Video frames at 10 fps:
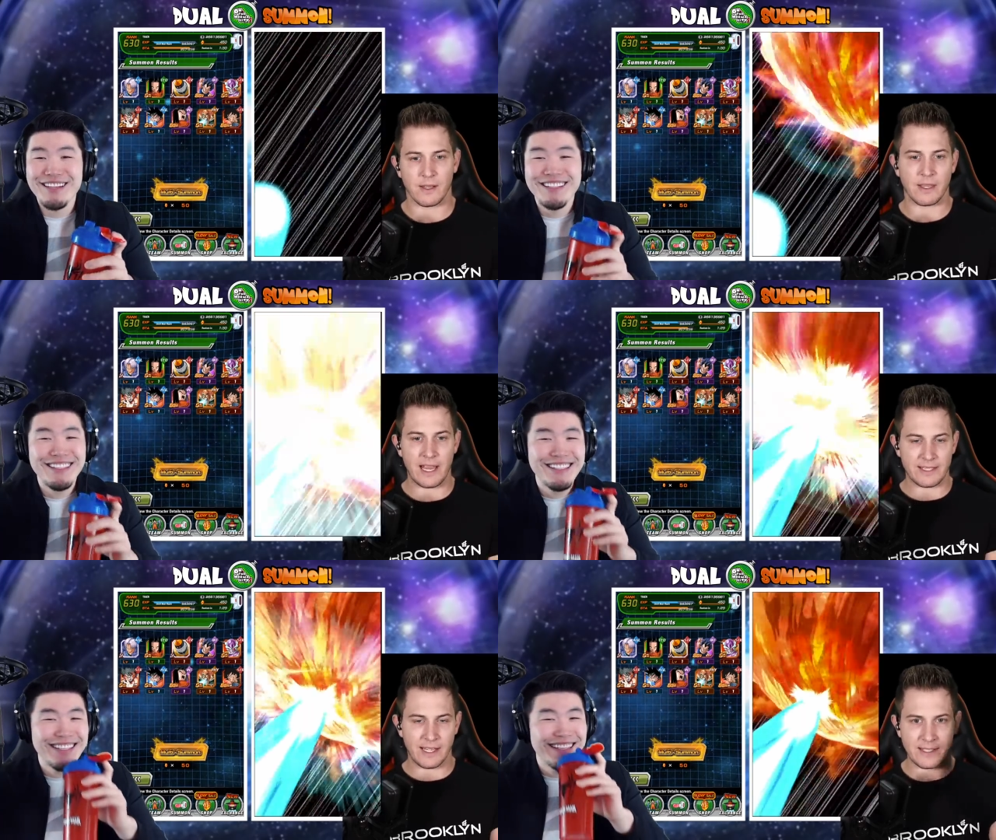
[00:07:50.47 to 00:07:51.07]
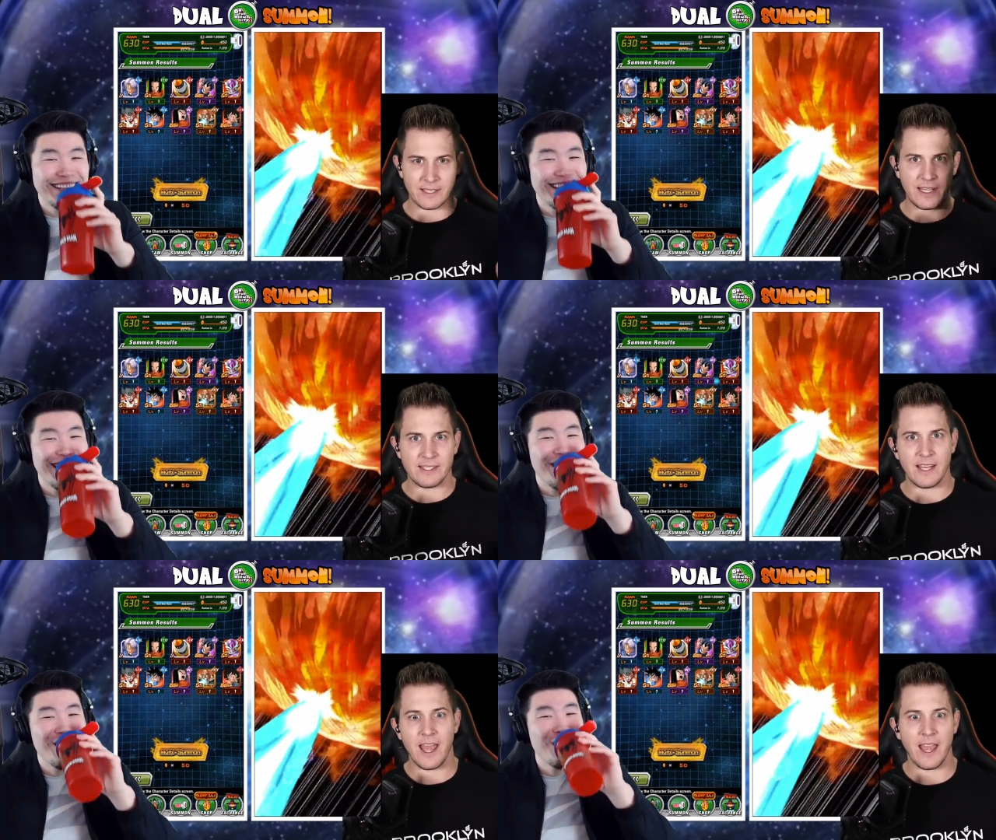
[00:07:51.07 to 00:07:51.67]
Speaker 1: you... In case he gets an
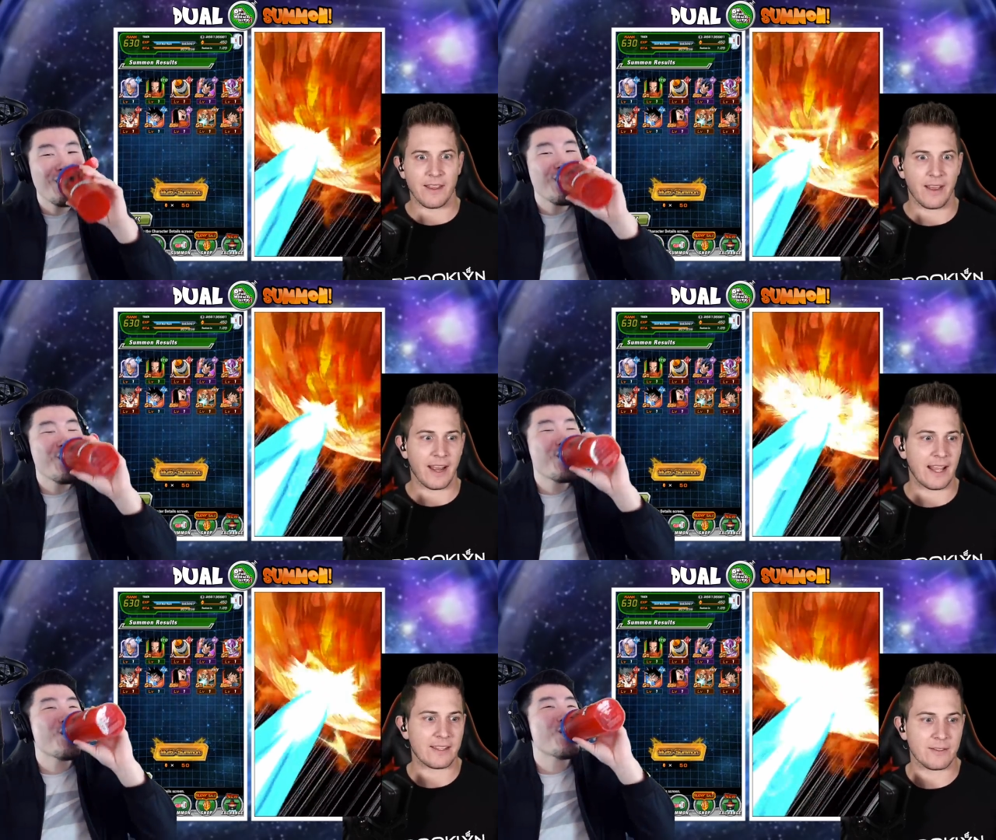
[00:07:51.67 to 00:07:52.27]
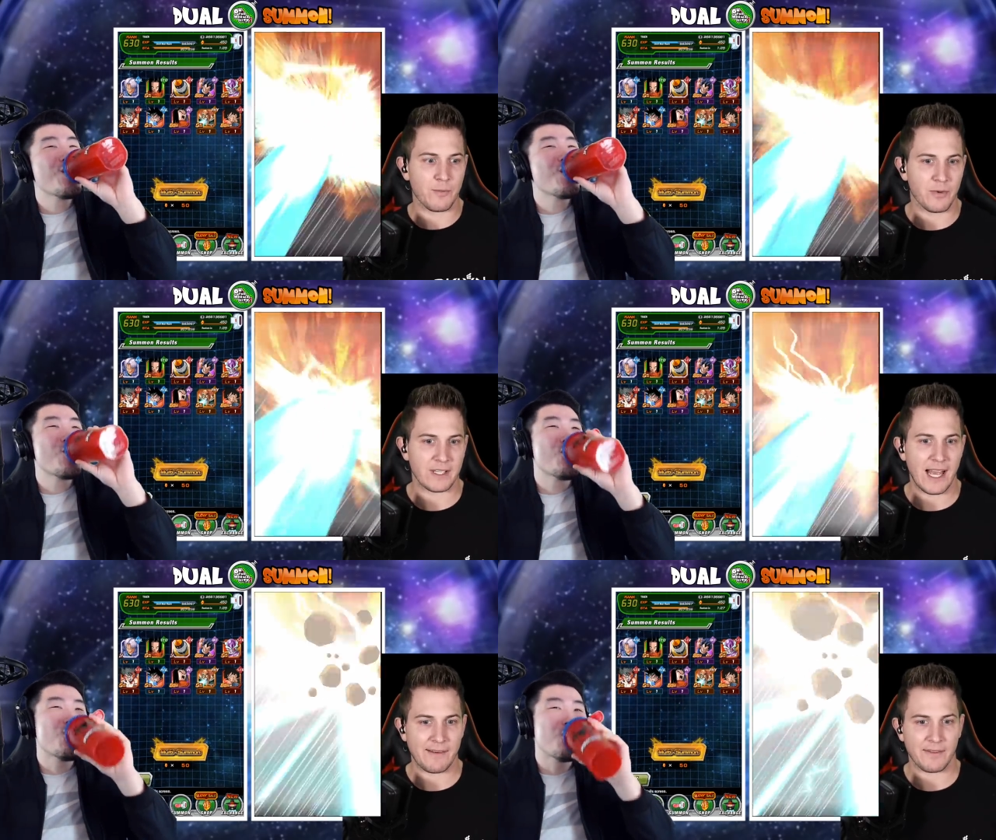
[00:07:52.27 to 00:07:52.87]
easy A, then I get Super
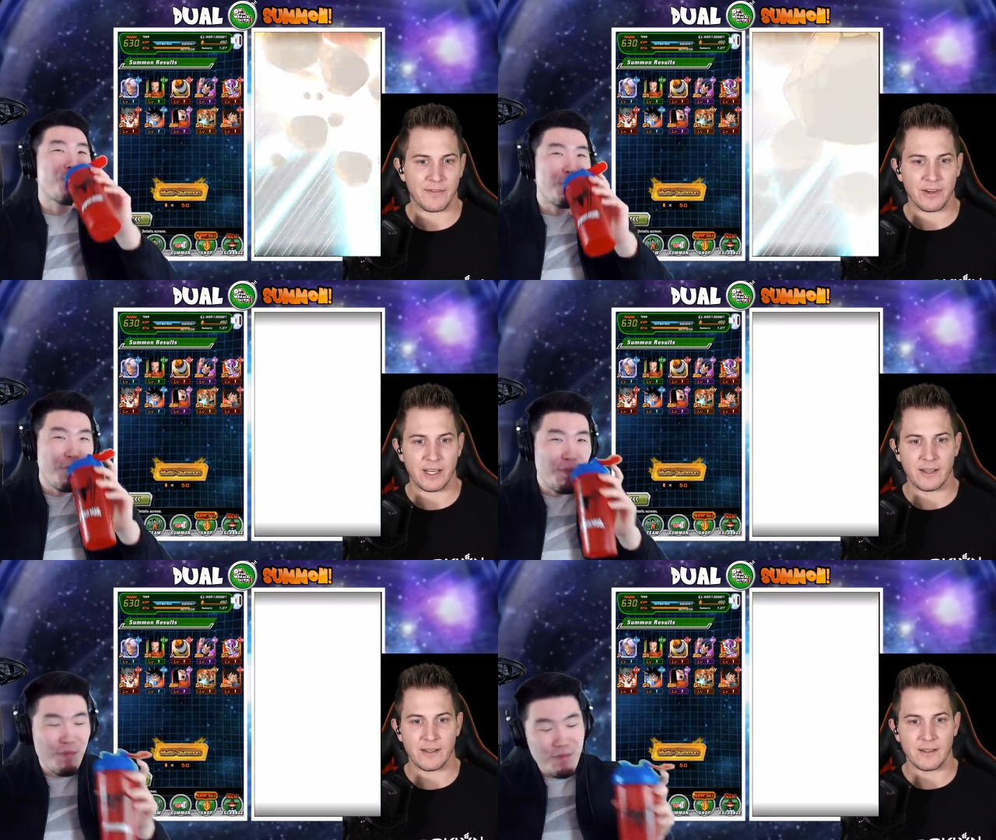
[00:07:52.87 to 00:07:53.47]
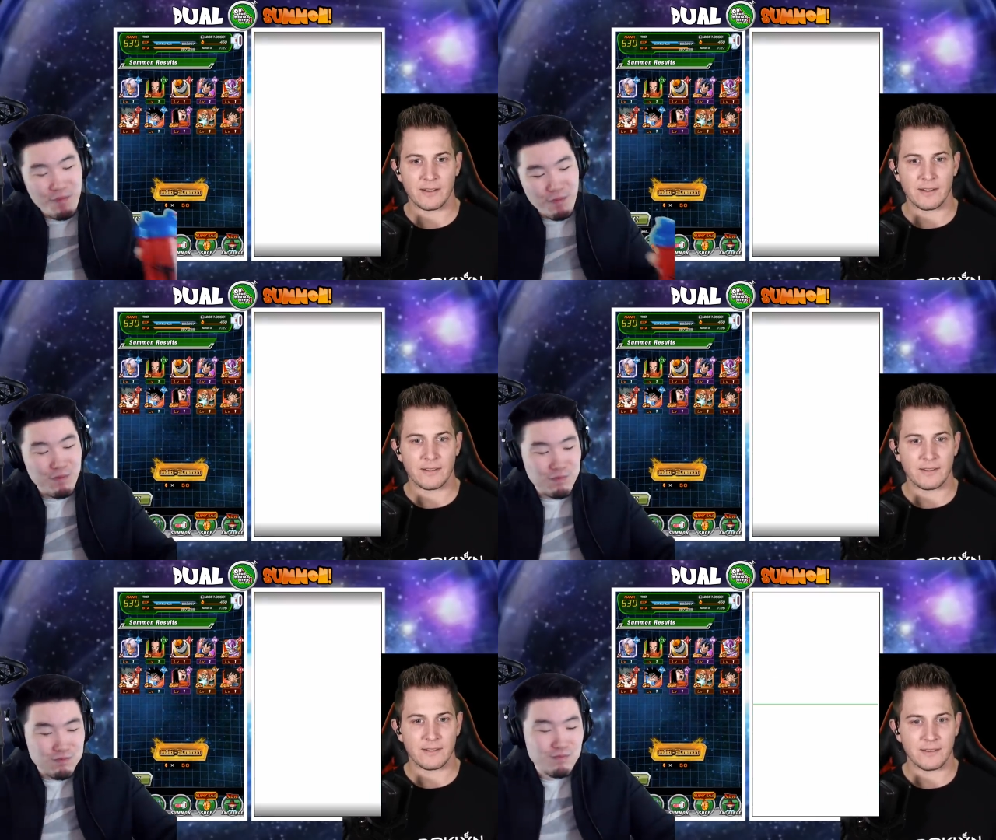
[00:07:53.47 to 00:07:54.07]
Attack for free. Mm, mm.
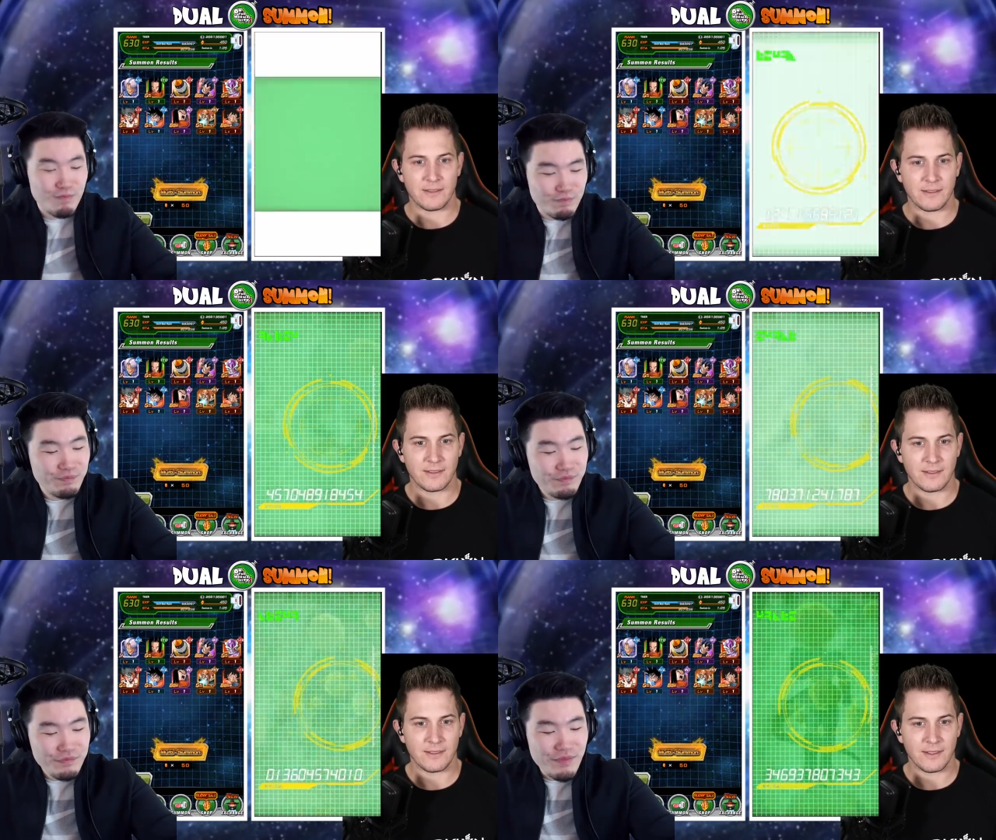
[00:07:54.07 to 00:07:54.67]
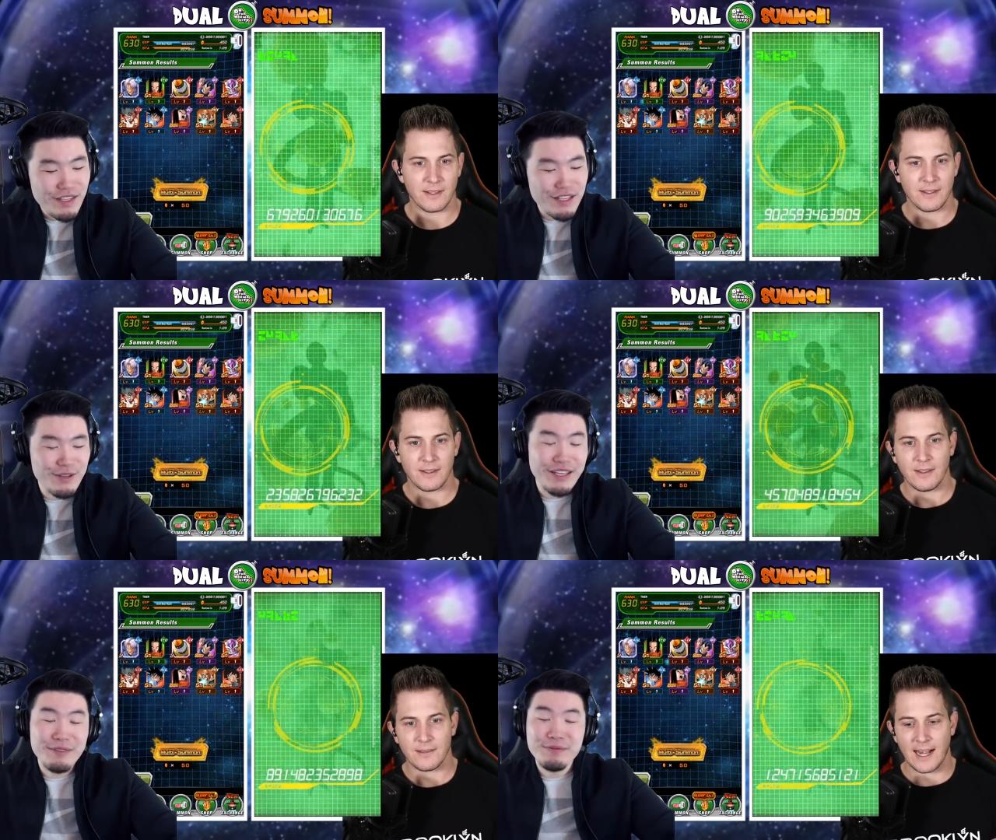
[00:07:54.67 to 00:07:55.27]

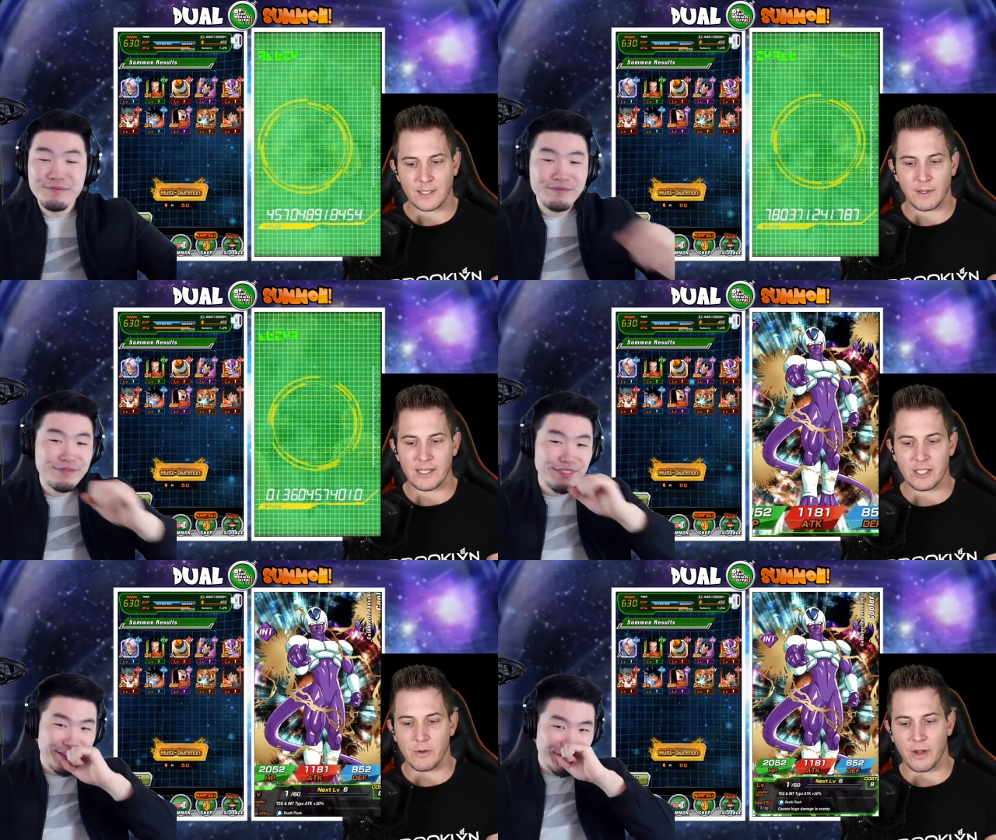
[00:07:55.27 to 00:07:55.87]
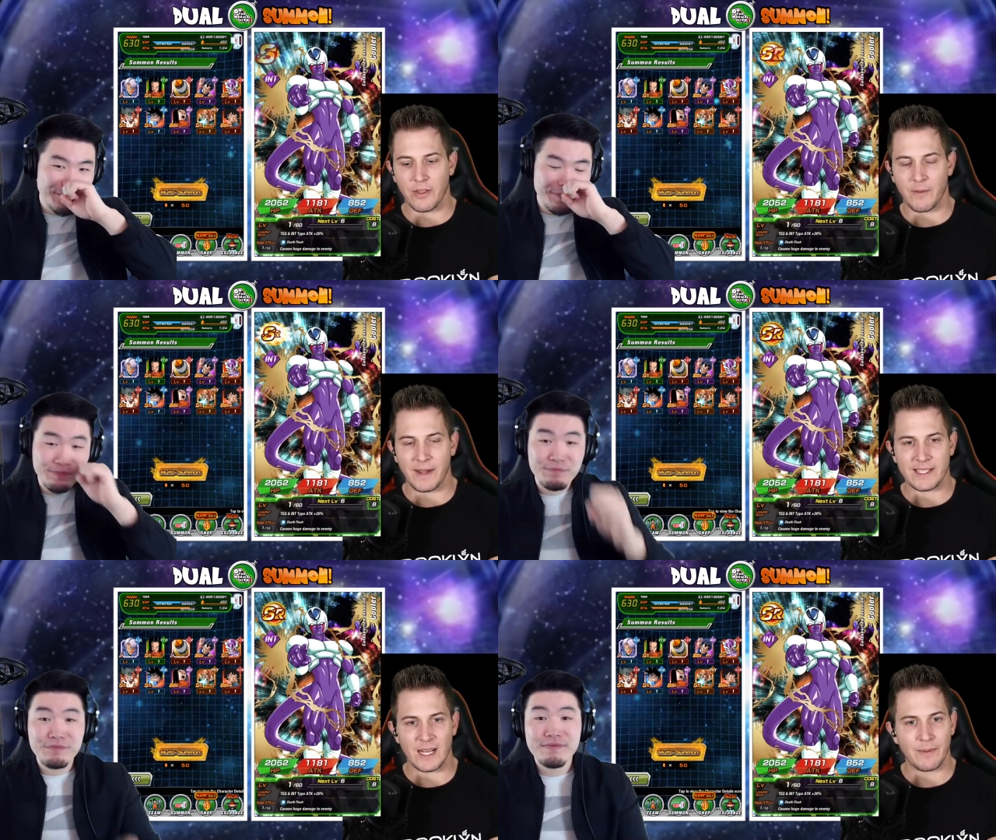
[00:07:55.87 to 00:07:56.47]
Okay. That's what I do with all
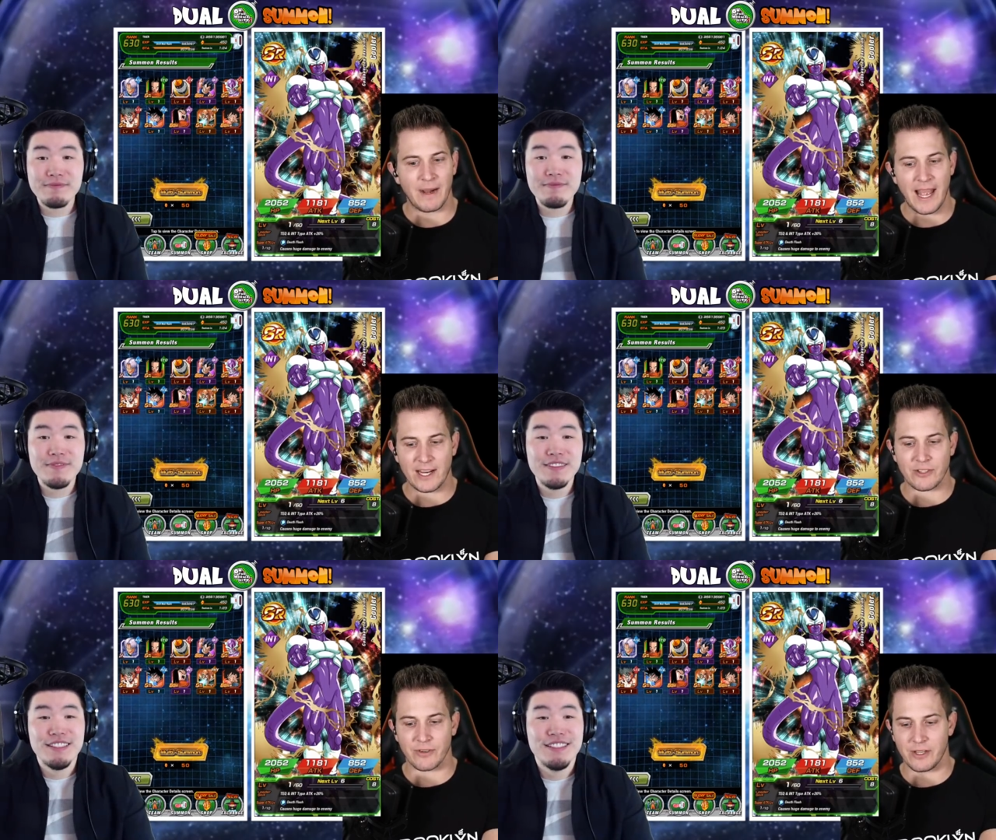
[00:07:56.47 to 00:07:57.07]
my double, my extra